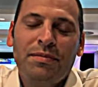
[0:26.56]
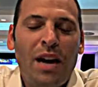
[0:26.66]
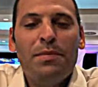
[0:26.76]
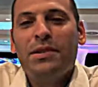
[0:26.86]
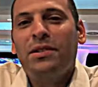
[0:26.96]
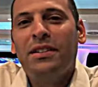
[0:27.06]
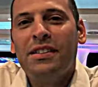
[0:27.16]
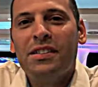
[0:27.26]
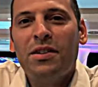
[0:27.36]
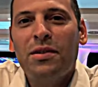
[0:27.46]
Absolutely.
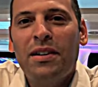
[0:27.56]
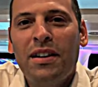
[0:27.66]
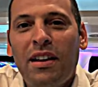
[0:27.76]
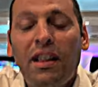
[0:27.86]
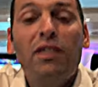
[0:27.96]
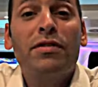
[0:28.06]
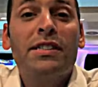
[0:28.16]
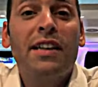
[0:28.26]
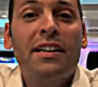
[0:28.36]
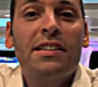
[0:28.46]
So a lot of
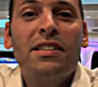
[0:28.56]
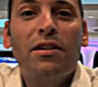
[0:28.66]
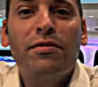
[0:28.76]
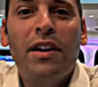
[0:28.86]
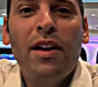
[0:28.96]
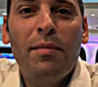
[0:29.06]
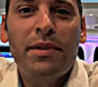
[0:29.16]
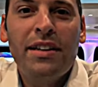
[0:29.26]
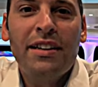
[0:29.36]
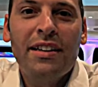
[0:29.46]
exciting stuff now
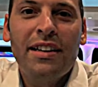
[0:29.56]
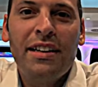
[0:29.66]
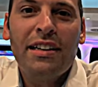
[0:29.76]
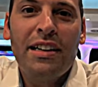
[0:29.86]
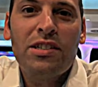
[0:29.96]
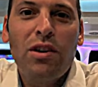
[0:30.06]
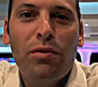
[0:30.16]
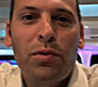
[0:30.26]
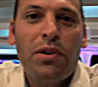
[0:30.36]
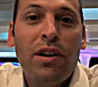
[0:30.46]
happening in
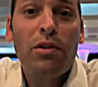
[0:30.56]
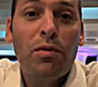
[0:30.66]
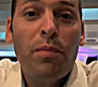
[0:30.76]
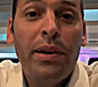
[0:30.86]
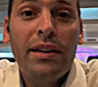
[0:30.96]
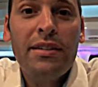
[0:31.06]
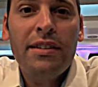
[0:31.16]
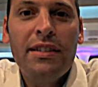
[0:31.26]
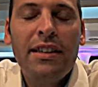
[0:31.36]
Clicksoftware around mobility.